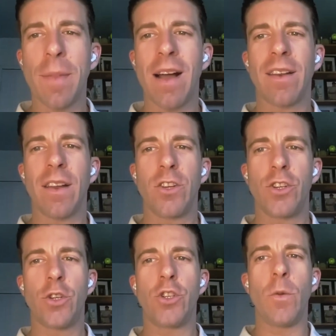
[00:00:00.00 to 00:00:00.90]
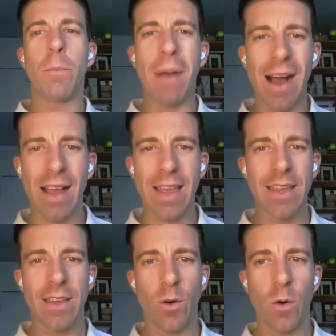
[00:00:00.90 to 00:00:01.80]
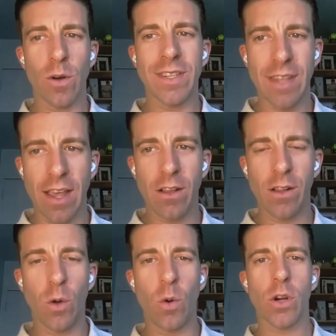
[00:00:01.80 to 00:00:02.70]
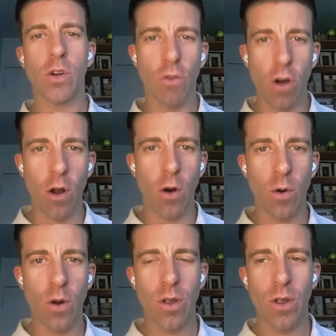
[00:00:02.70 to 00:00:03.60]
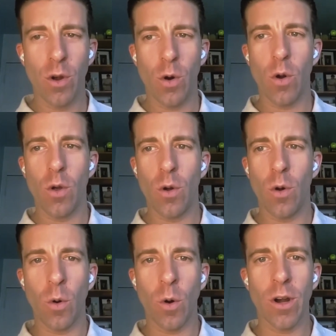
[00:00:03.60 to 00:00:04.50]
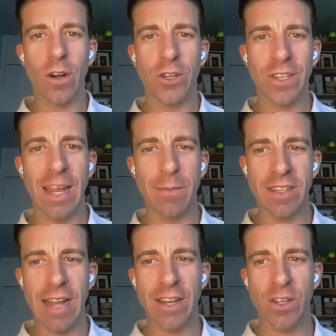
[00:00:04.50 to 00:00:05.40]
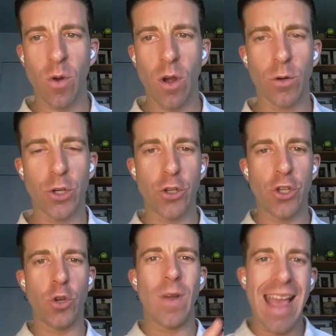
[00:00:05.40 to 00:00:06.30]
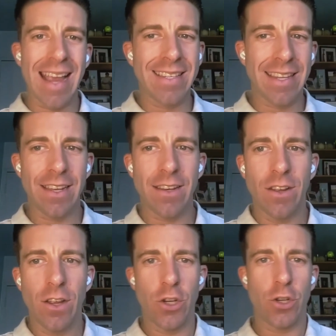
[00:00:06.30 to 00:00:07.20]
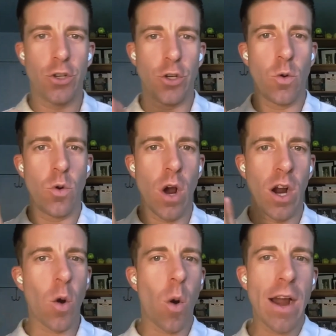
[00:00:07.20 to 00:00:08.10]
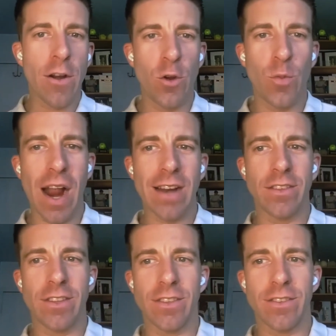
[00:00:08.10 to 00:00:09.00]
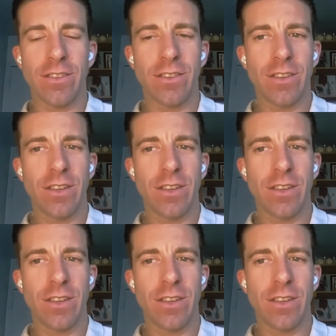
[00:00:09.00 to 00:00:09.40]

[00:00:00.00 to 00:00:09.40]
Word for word: about should you buy or sell or grow or just keep the status quo? Should you exit? Should you acquire new practices?